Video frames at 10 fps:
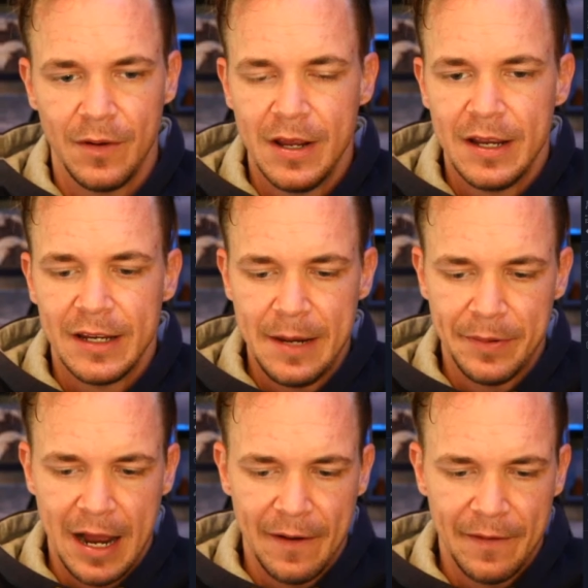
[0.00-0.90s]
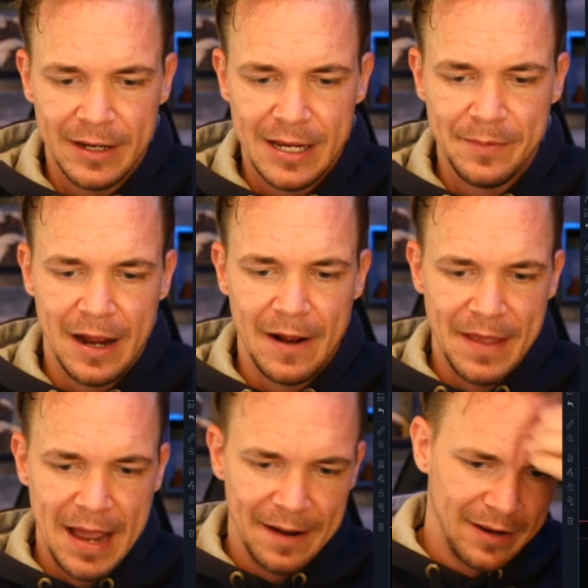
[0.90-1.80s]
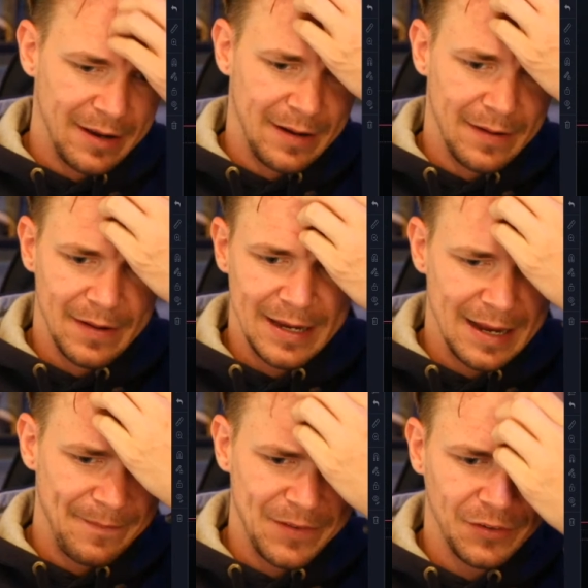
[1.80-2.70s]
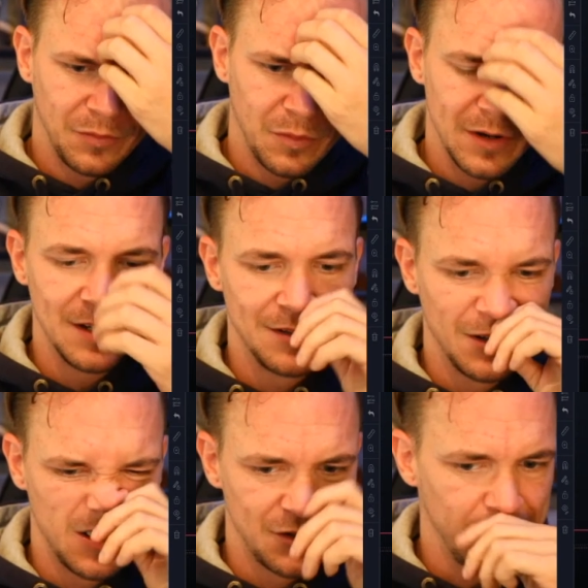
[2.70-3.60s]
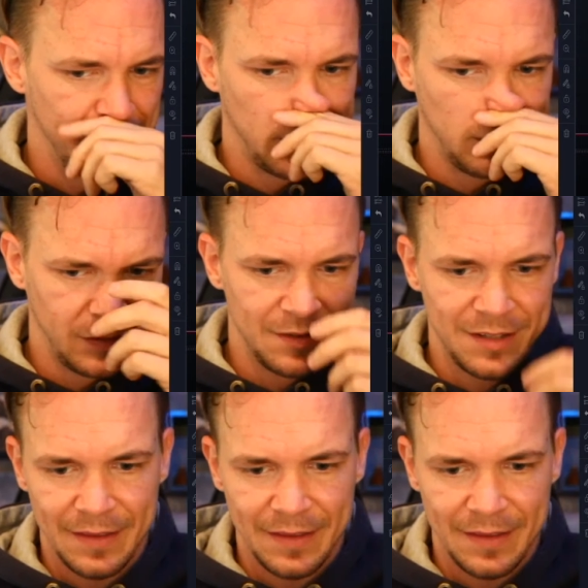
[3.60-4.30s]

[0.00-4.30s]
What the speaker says: keep an eye on that. Again, this is where it does look disturbing, is that